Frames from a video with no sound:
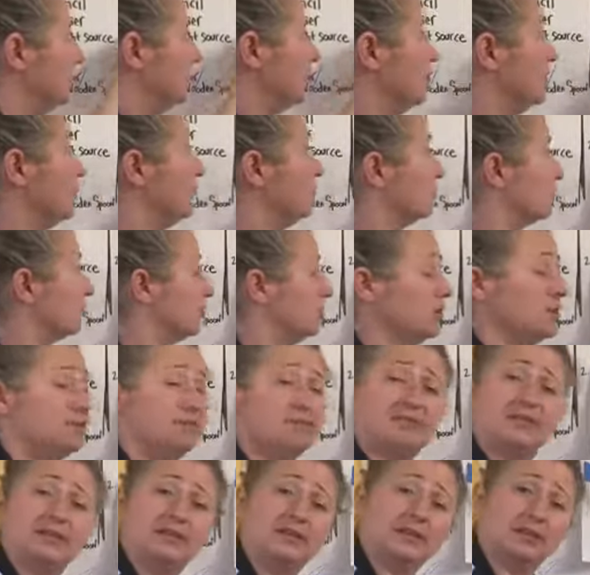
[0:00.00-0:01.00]
You could
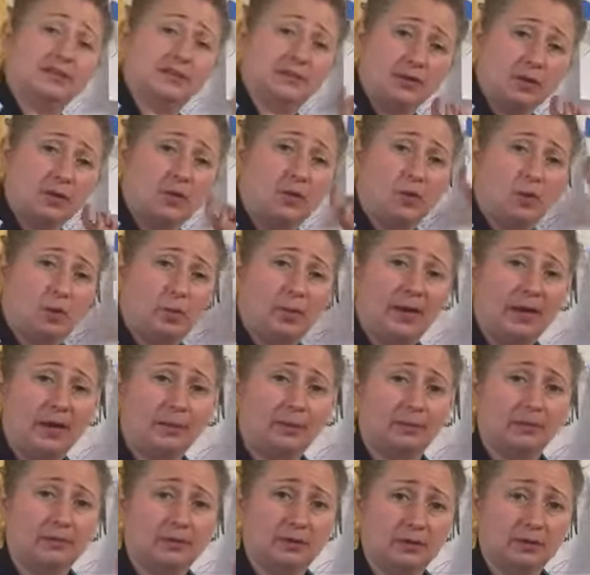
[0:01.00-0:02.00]
fill in the whole
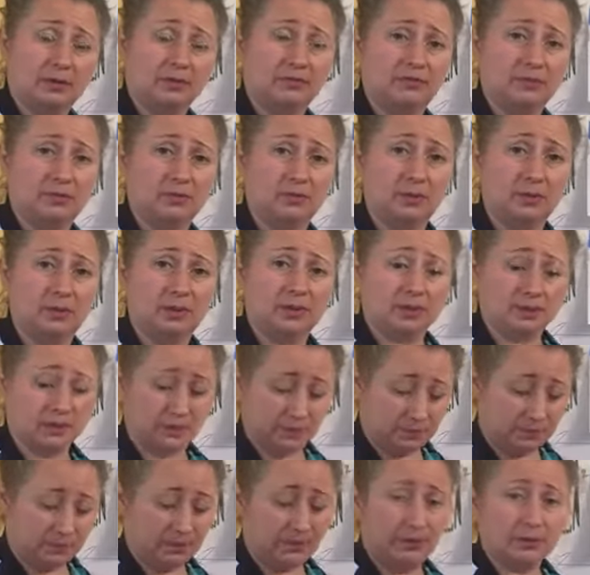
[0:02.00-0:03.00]
paper if you want to
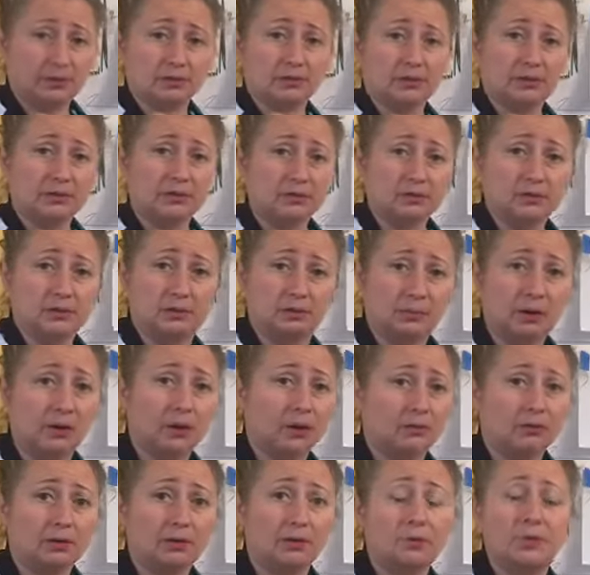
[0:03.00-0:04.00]
be here till
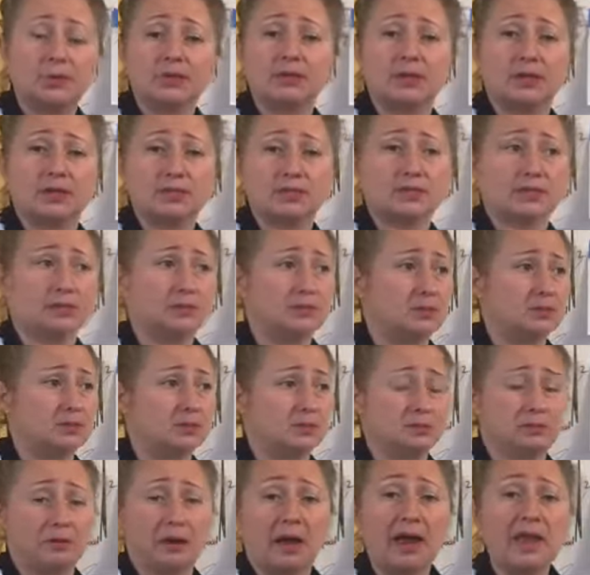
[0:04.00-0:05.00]
tomorrow, but that's up to
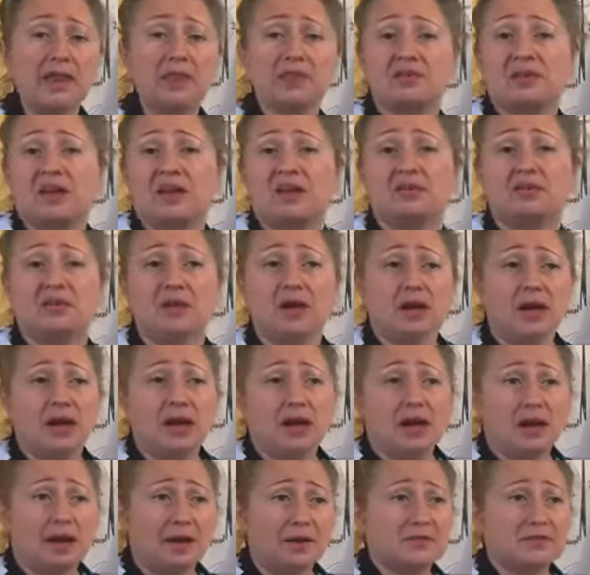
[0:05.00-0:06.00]
you. I don't have
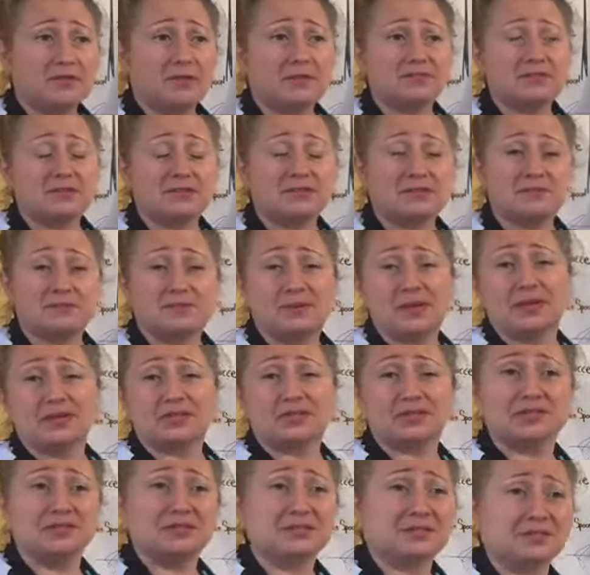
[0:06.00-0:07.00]
the
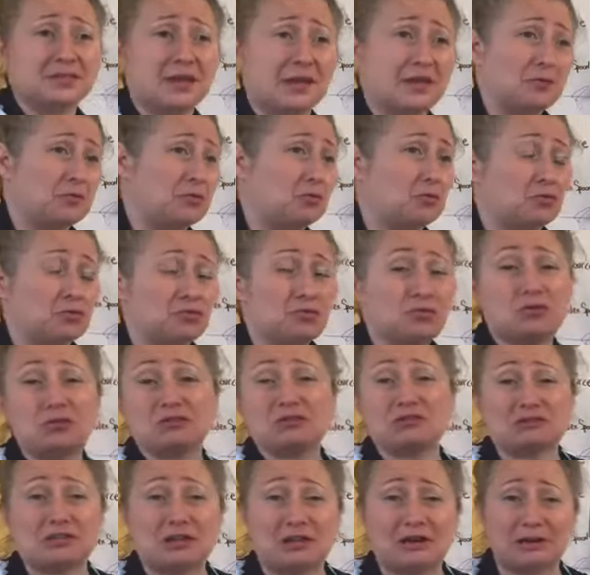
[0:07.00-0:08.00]
patience or
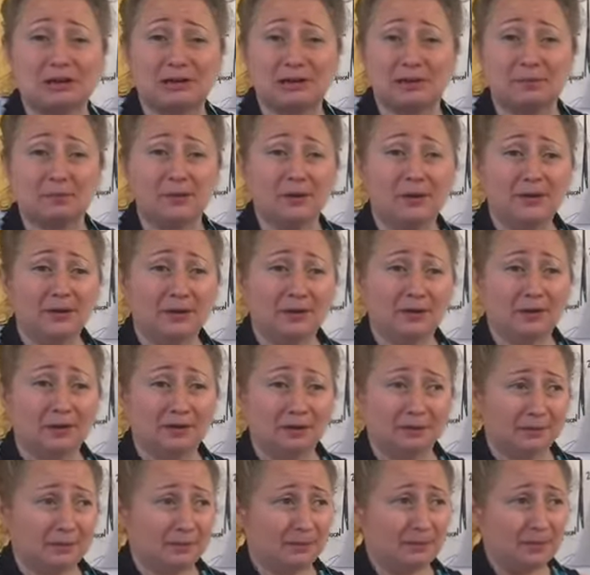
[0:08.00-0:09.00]
the time
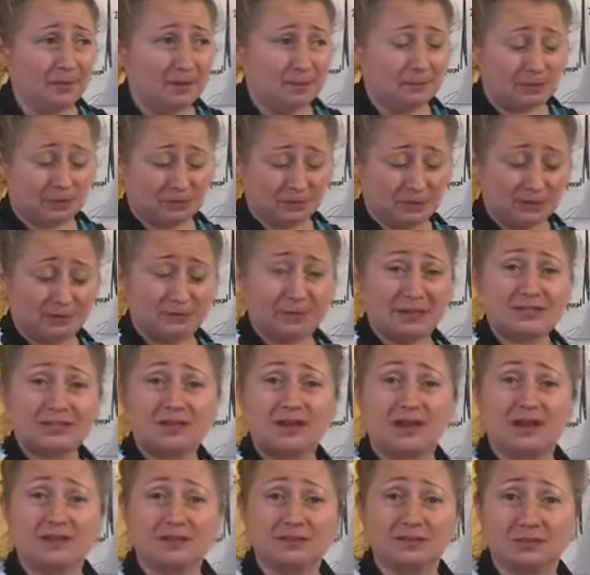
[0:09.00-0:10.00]
because my
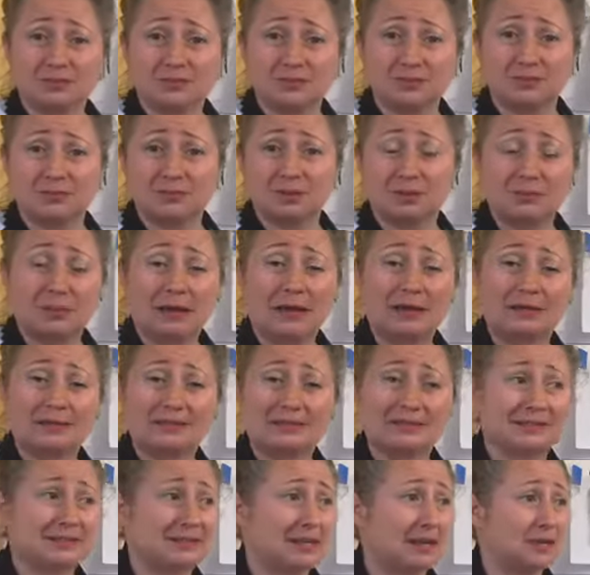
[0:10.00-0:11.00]
toddler is going to be back in
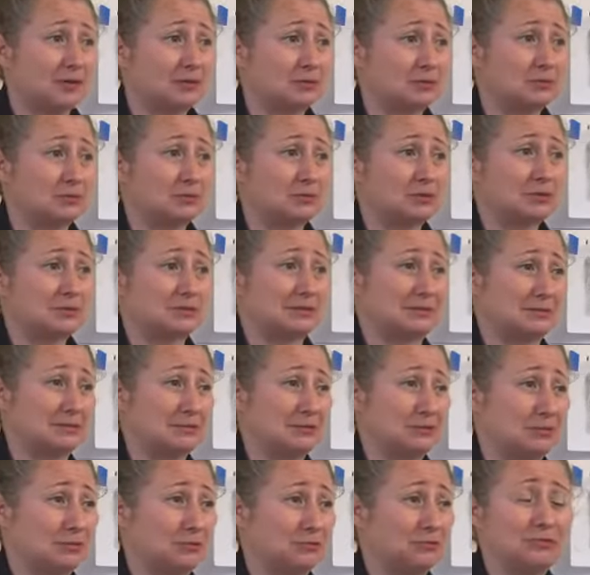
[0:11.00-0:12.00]
this house within
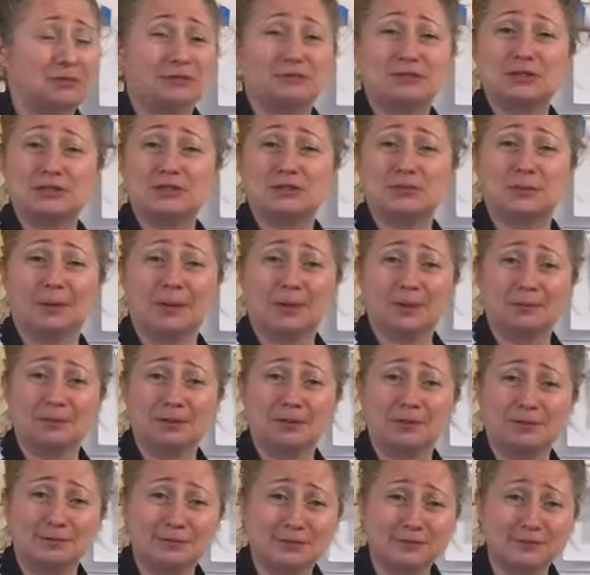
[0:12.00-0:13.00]
15-20
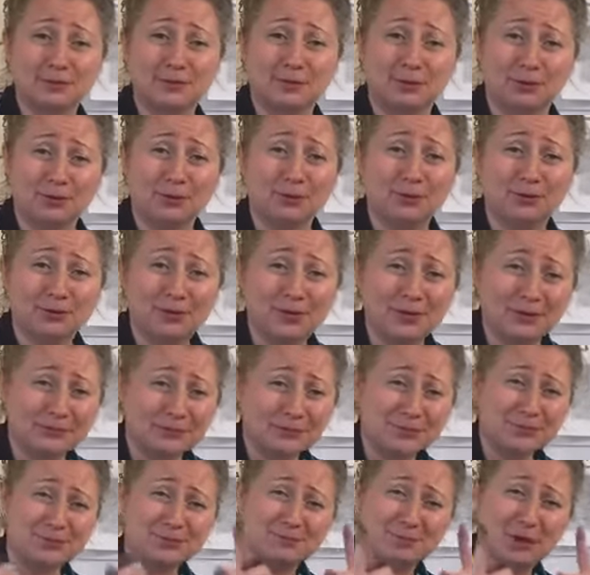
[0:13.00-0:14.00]
minutes. So we have a
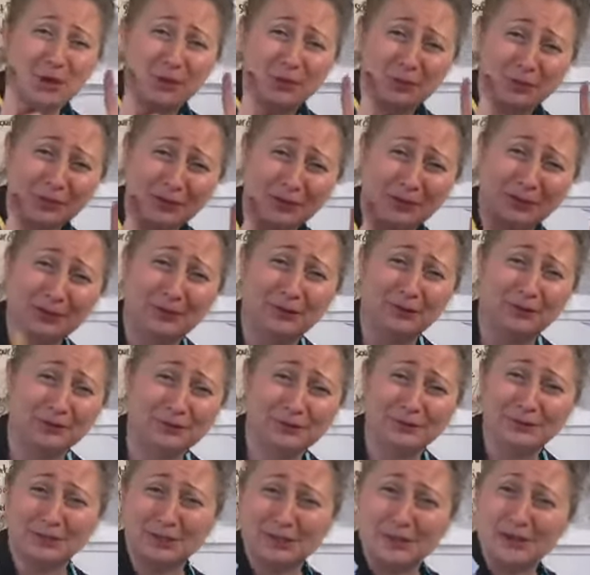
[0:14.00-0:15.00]
small window
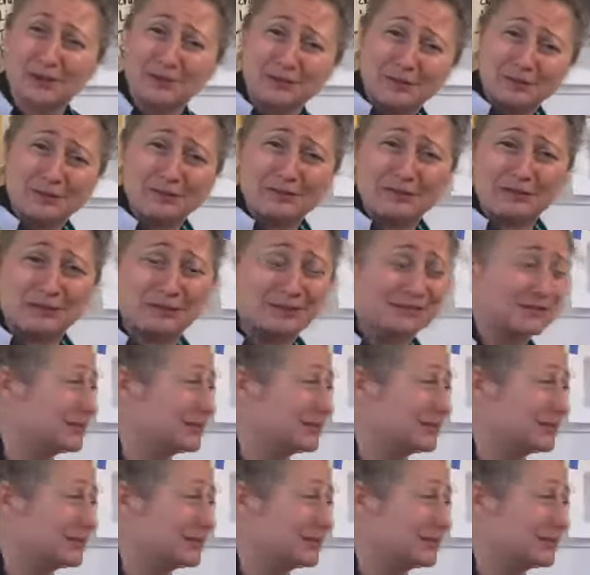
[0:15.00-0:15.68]
to color things